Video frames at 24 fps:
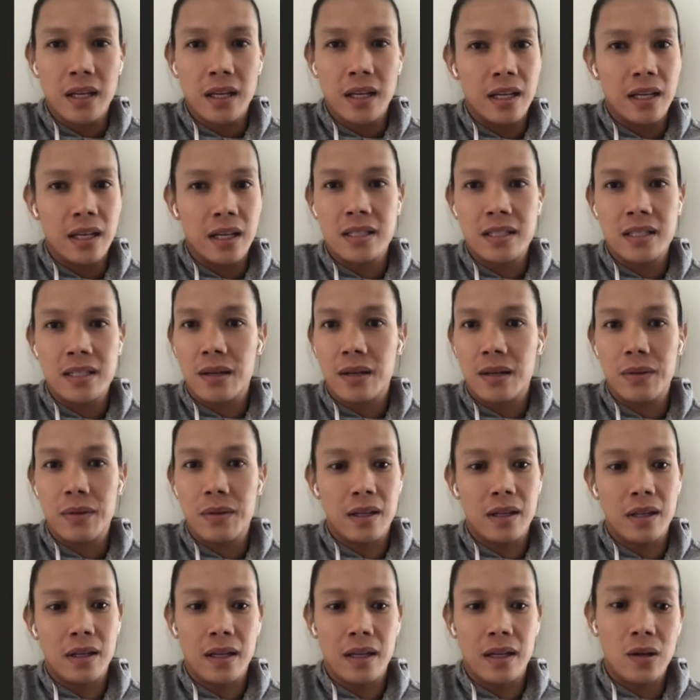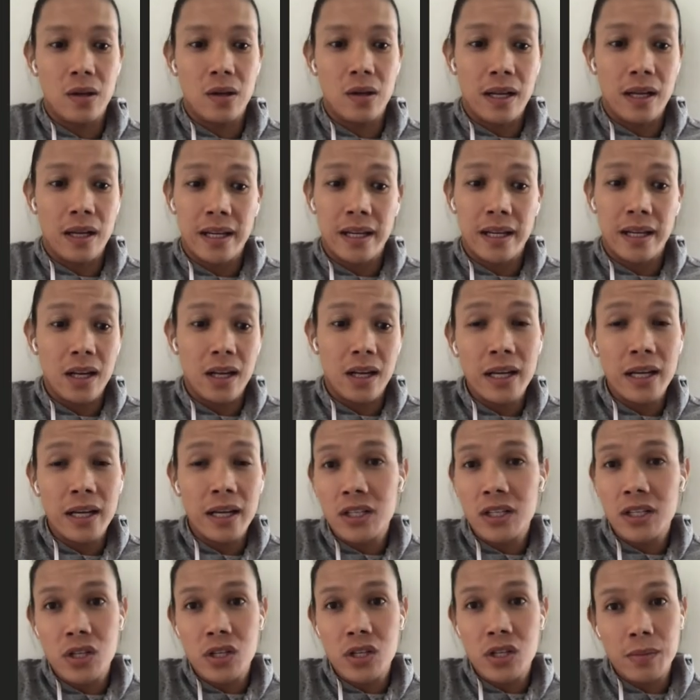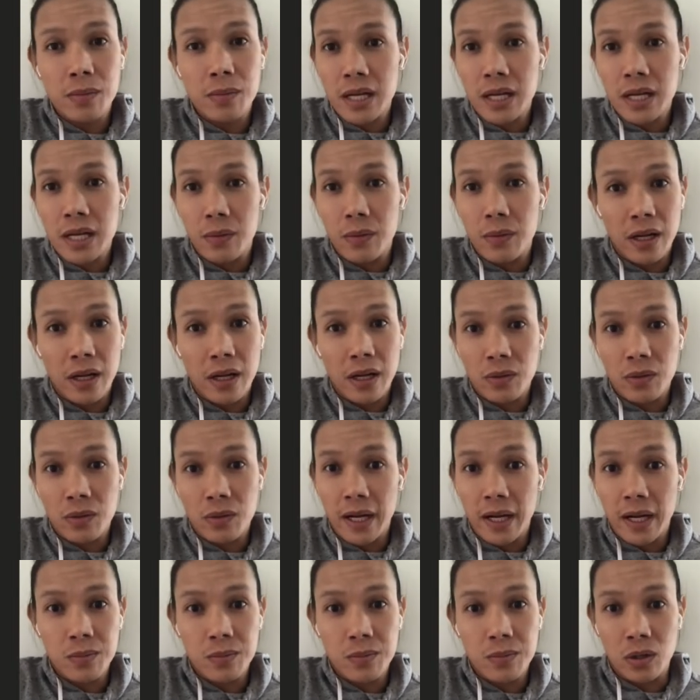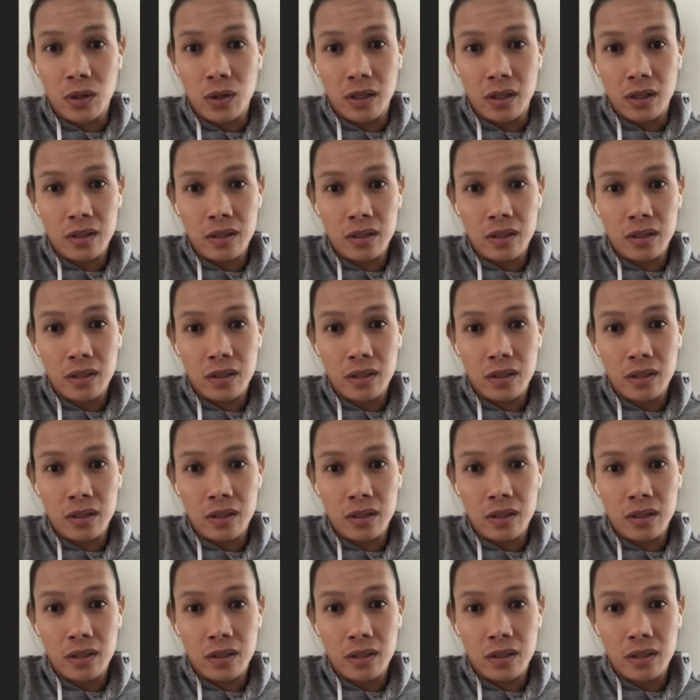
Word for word: is some, you know, I can't look at your jump shot without your passport.